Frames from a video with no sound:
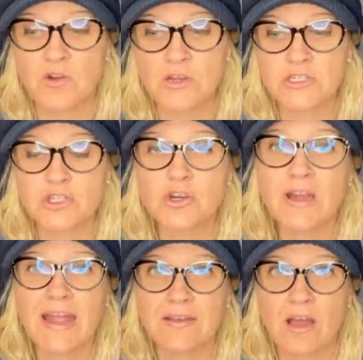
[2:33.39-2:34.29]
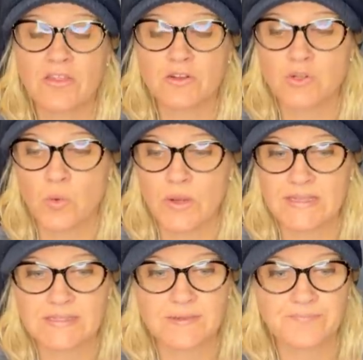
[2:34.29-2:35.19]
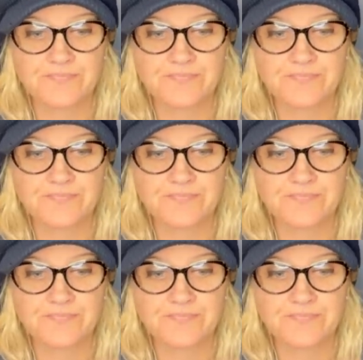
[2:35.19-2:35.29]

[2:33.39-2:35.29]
furniture, and other toys.